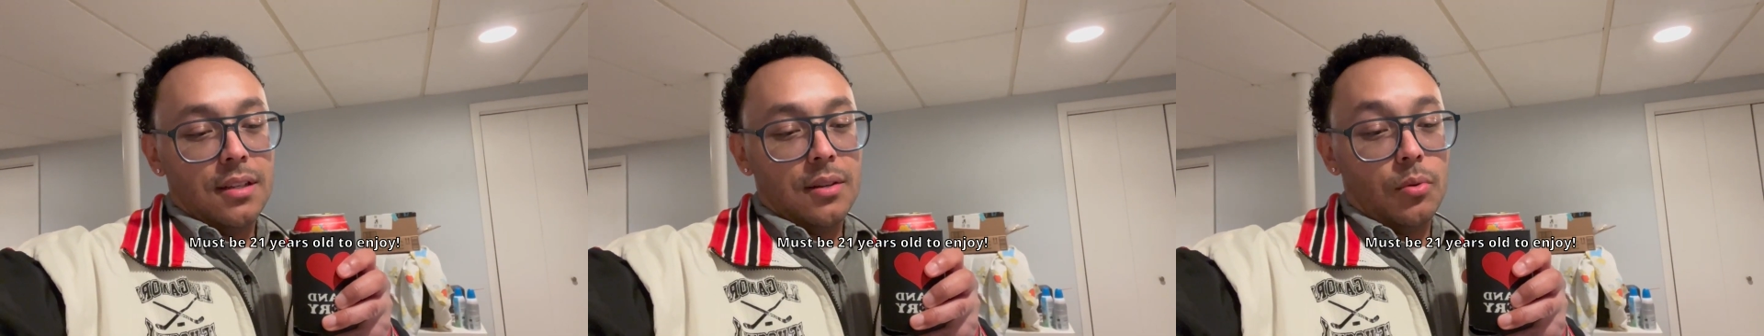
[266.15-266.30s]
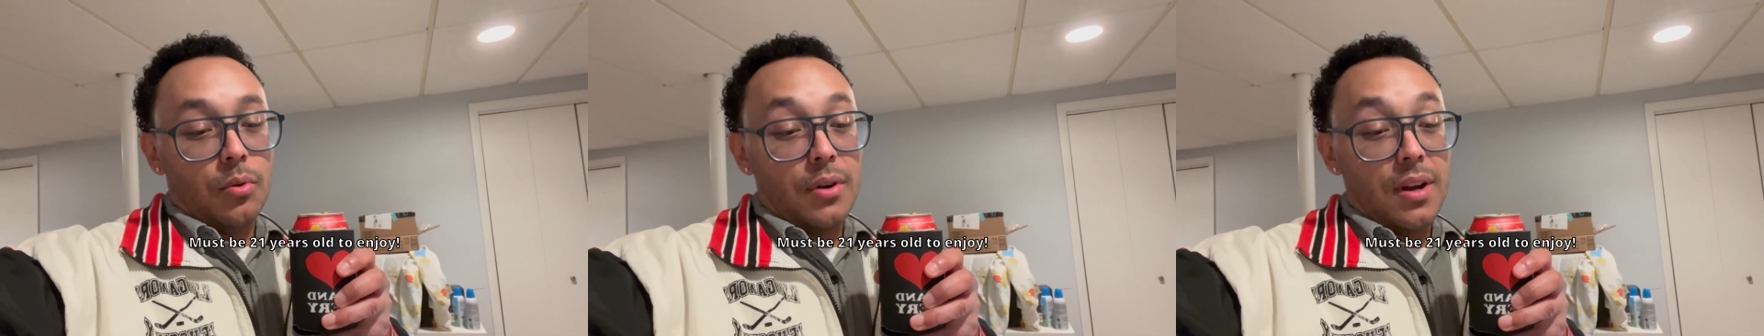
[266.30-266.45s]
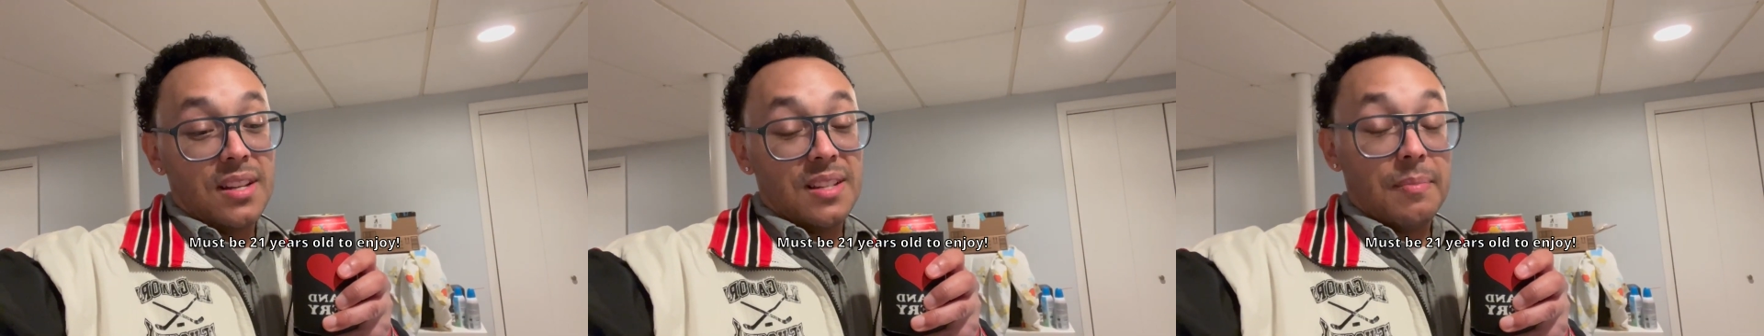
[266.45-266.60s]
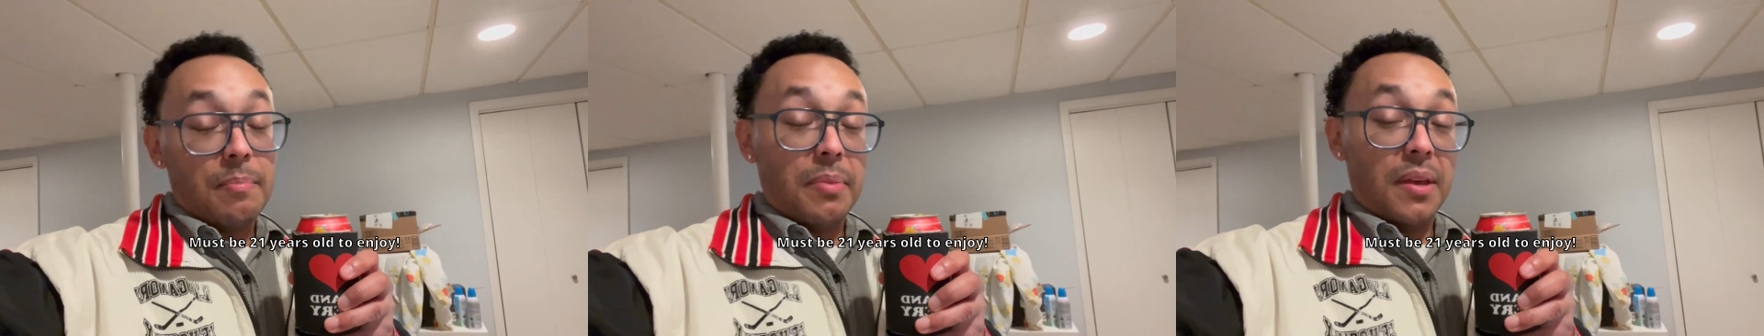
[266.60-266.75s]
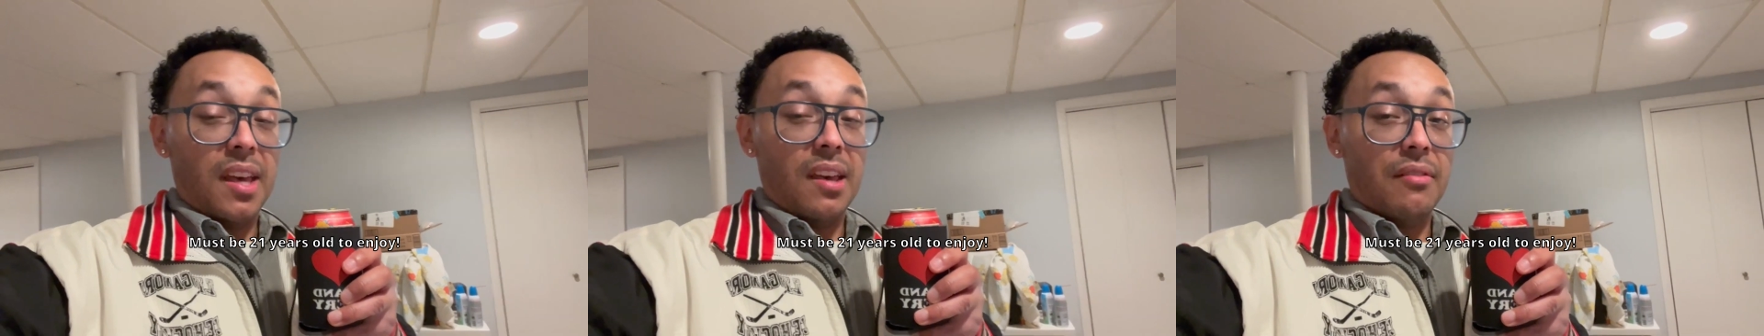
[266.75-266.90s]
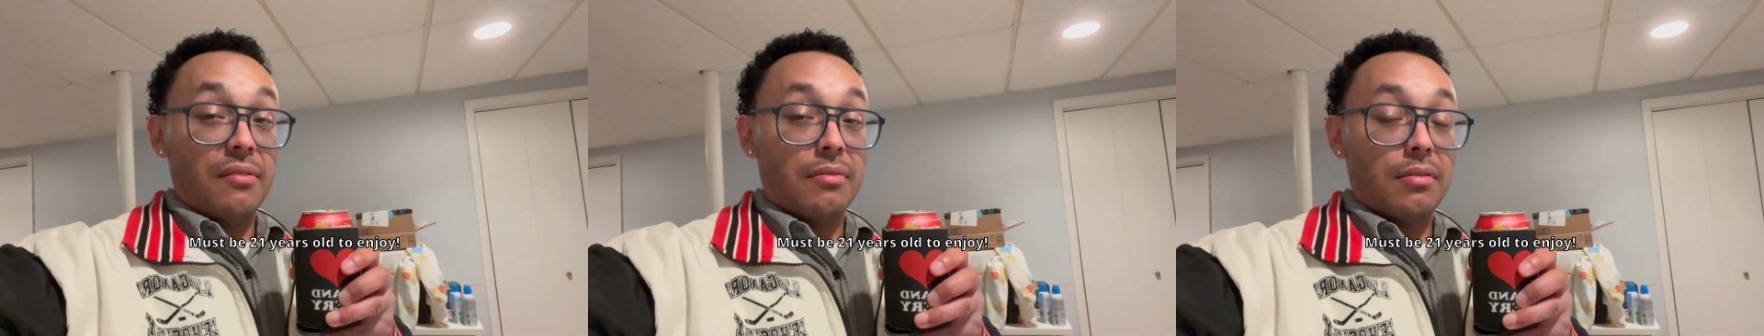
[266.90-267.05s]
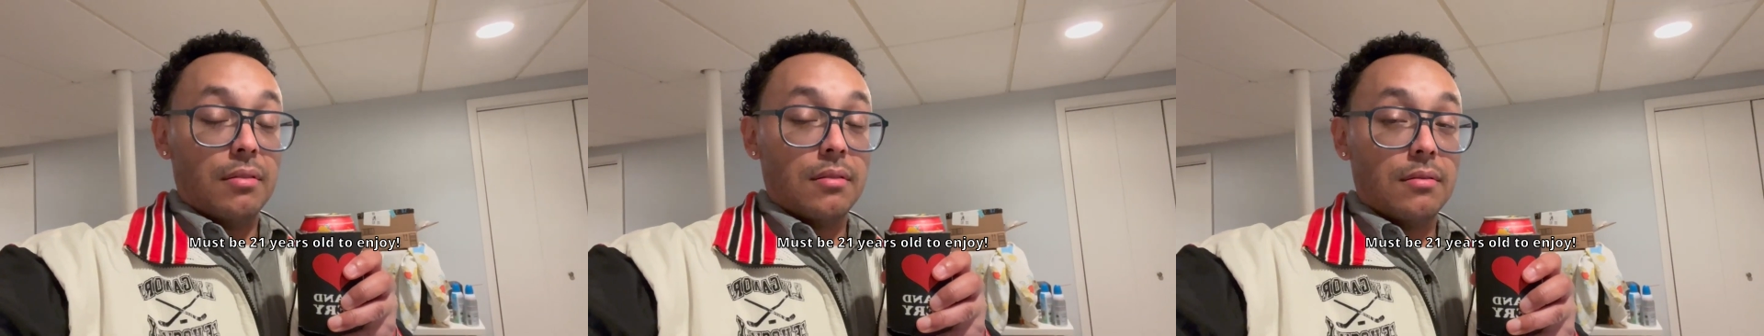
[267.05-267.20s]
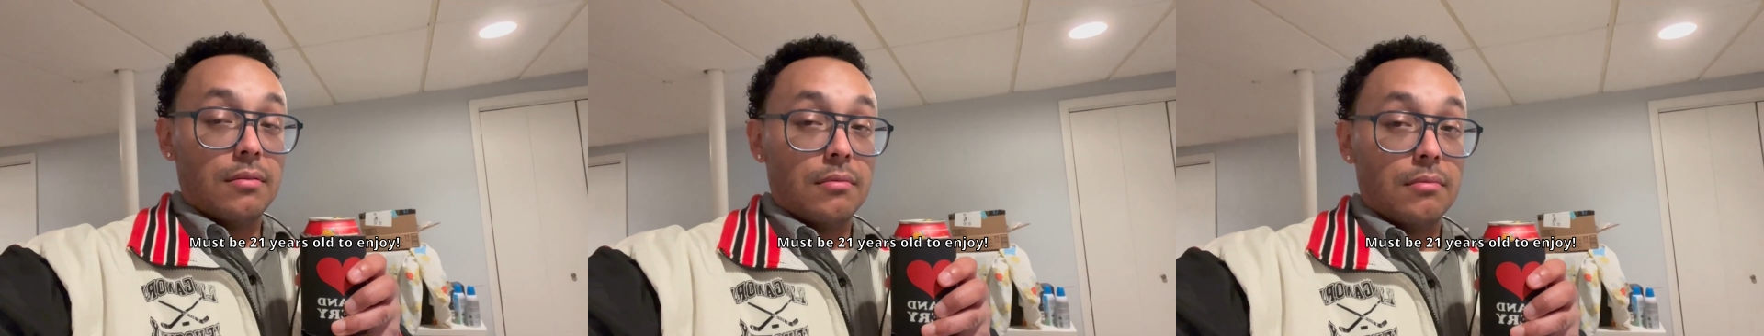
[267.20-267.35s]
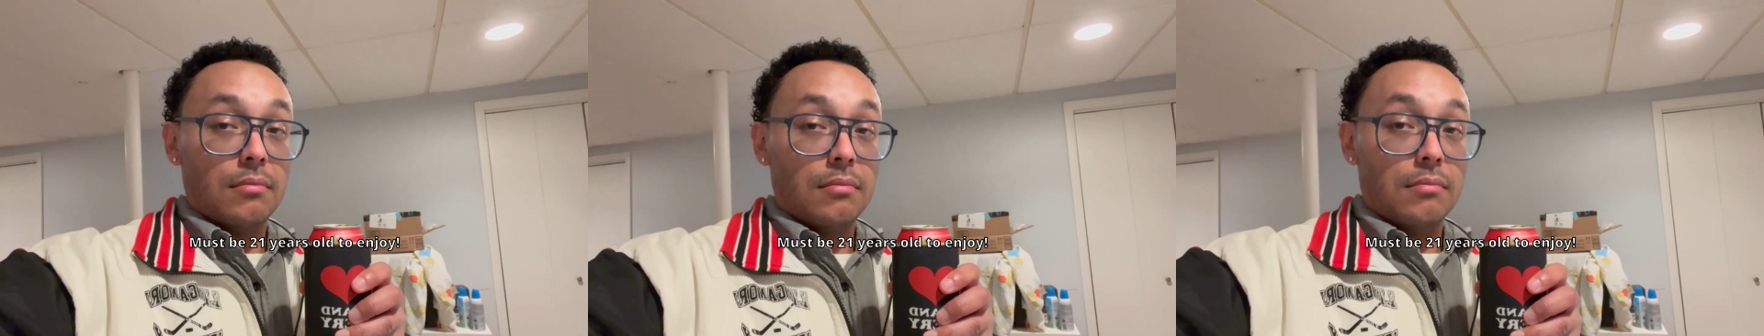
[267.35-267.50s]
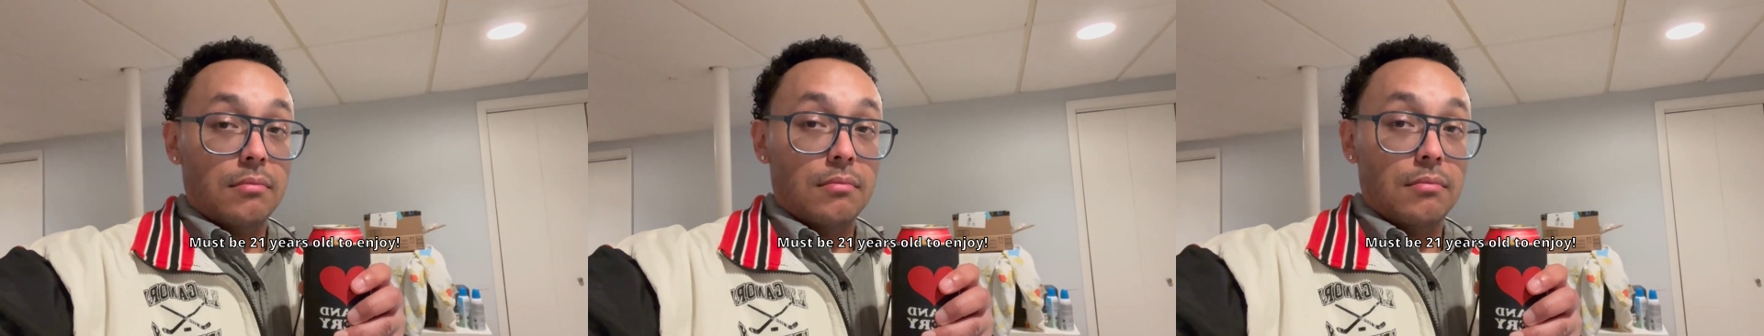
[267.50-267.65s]
whereas a bev
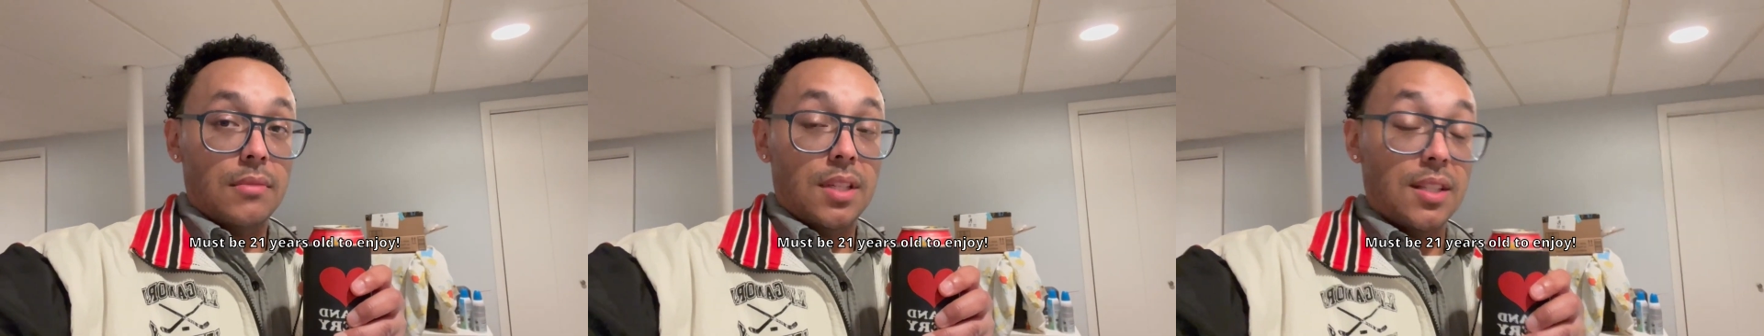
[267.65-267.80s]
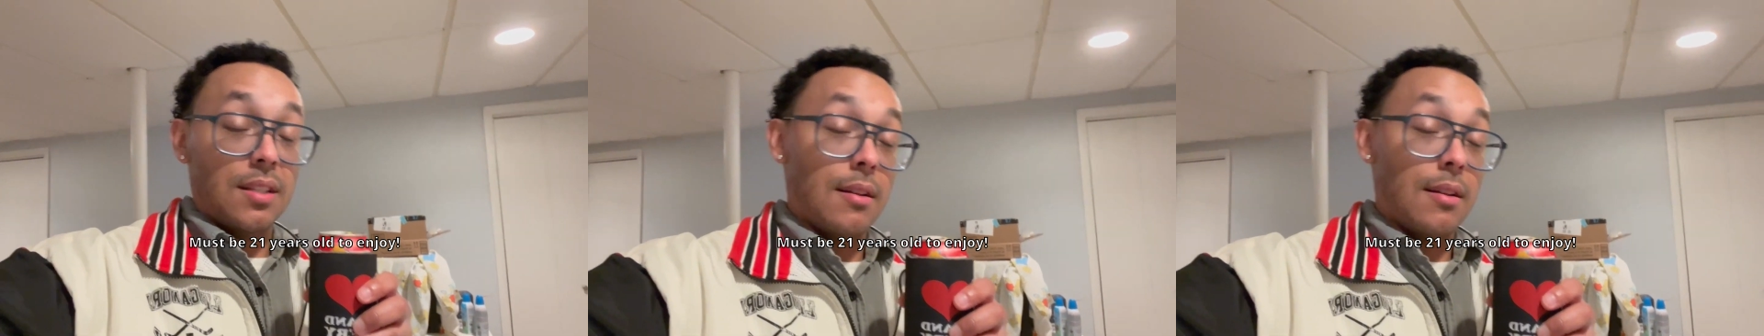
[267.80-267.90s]
is